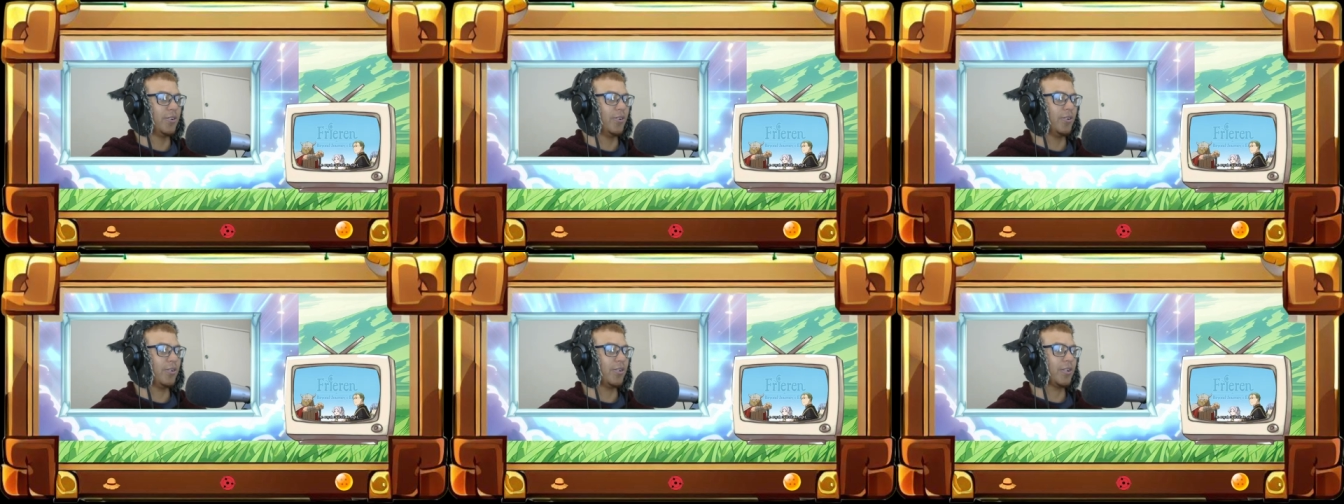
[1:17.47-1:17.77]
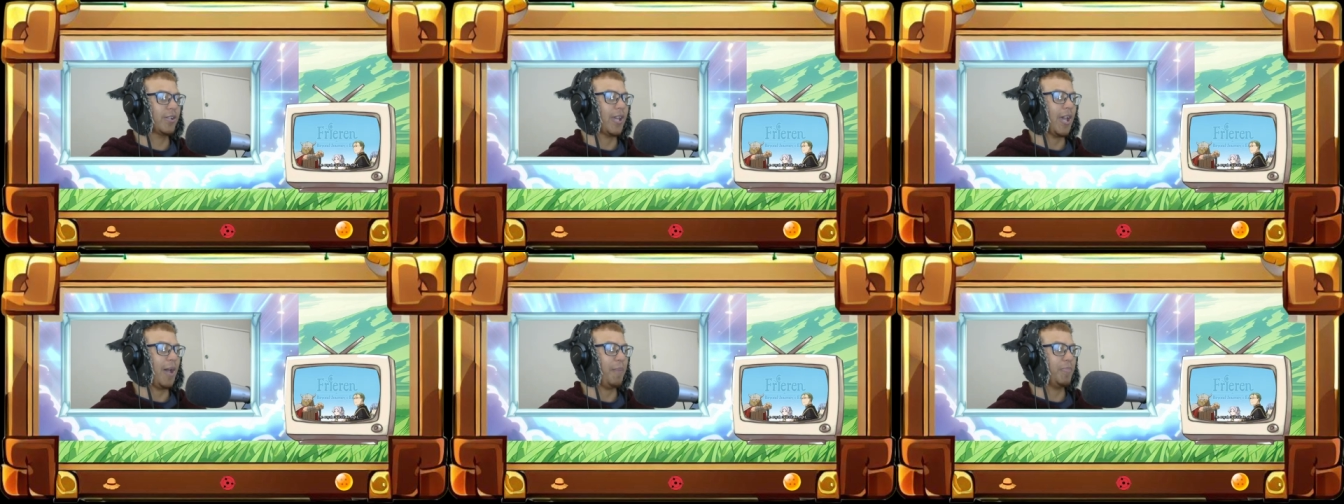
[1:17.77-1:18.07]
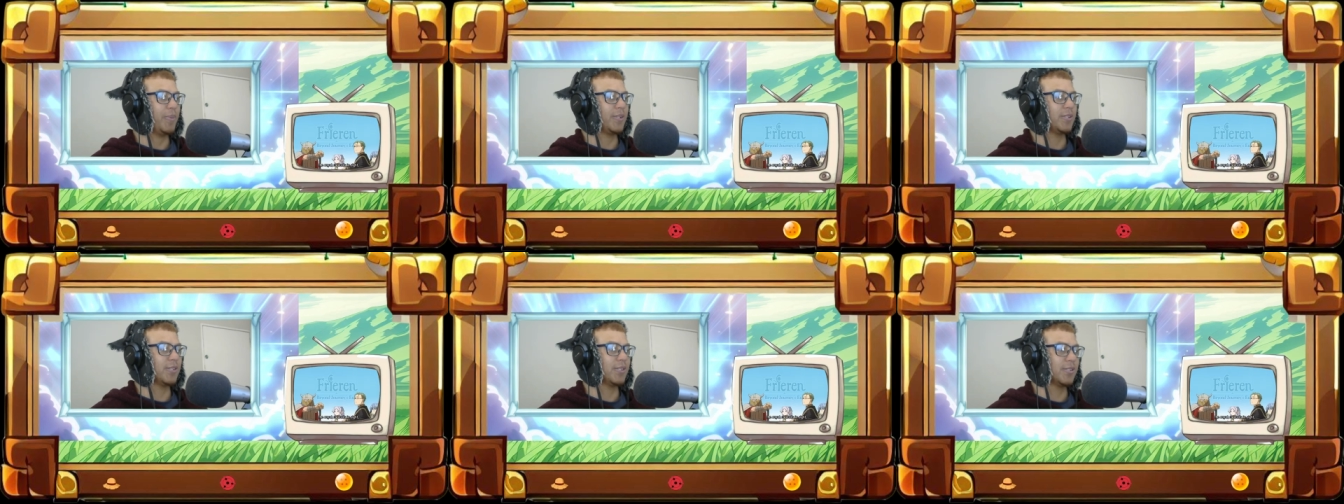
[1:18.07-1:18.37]
real
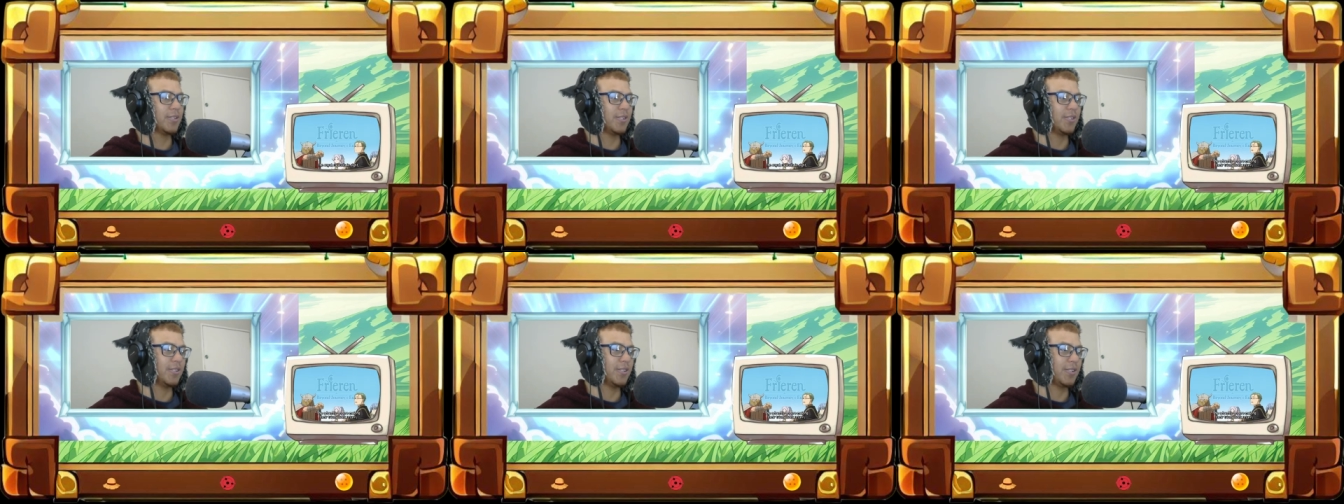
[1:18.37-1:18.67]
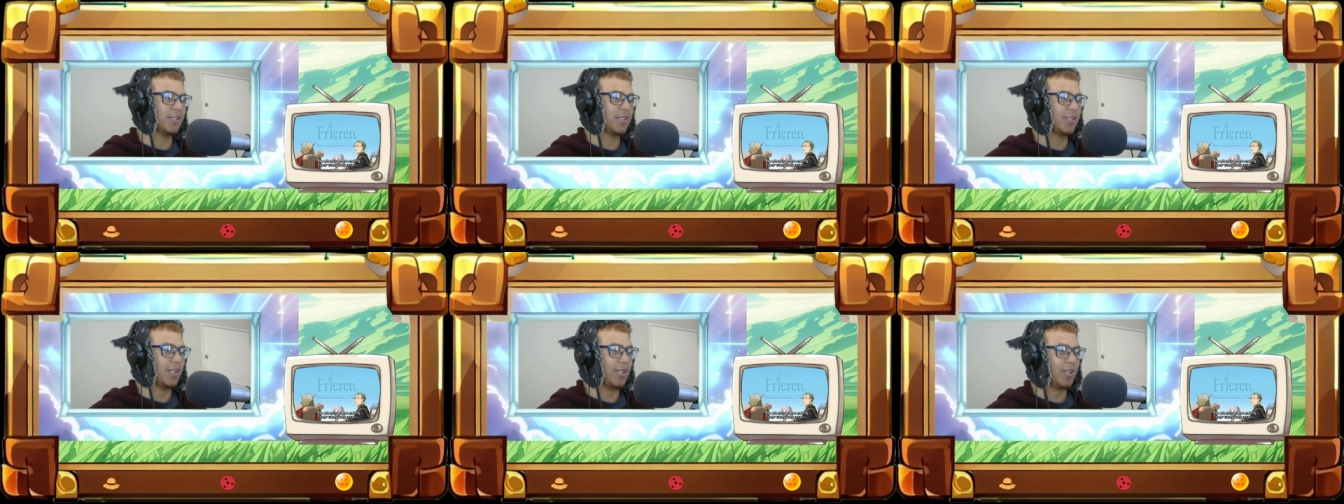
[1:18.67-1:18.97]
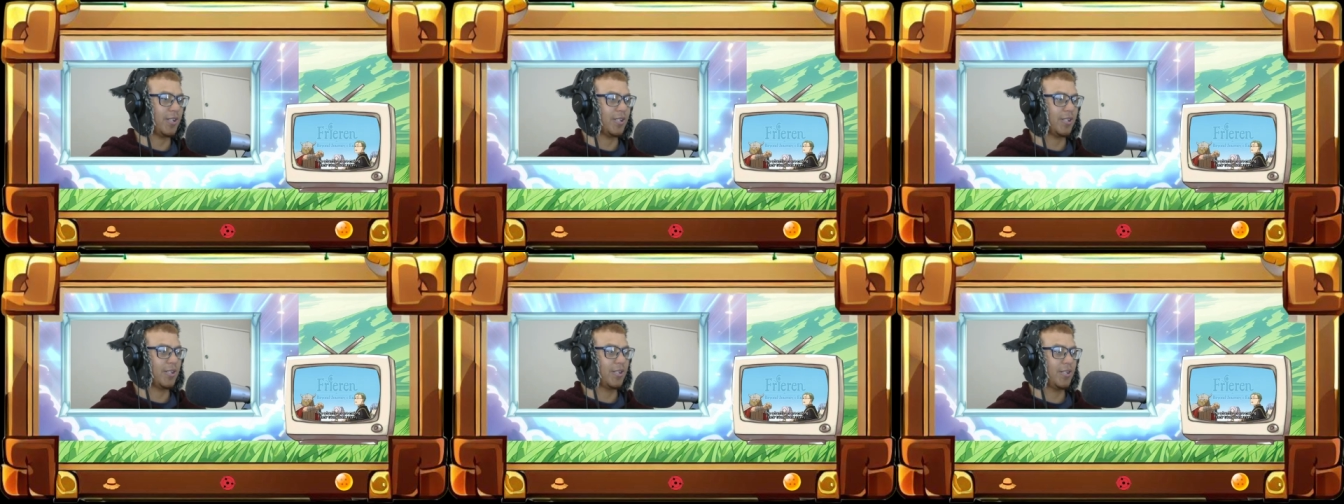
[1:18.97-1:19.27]
capital's
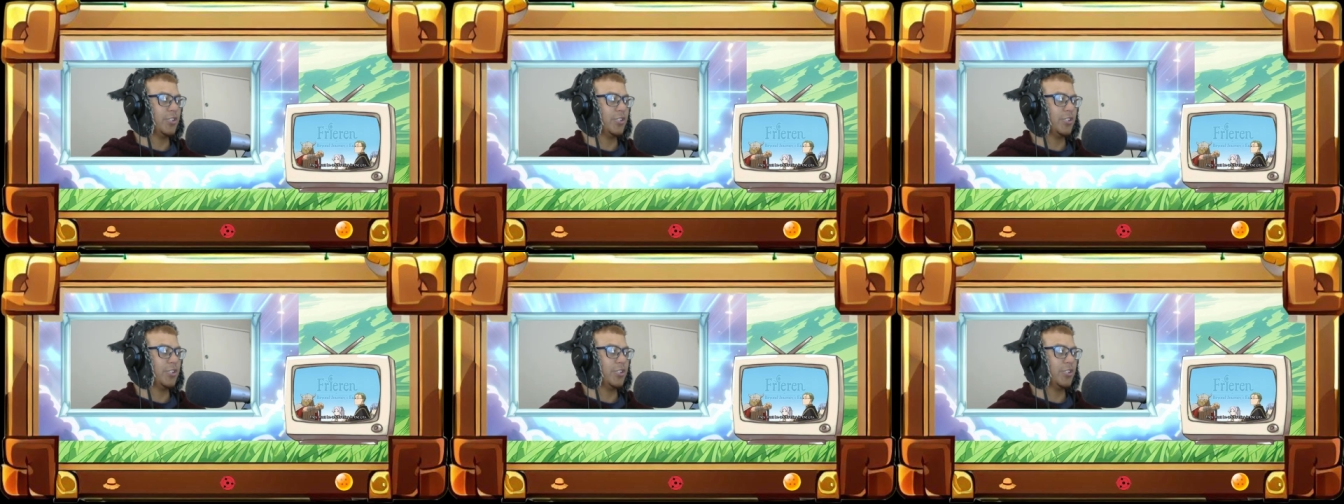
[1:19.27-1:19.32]
inside.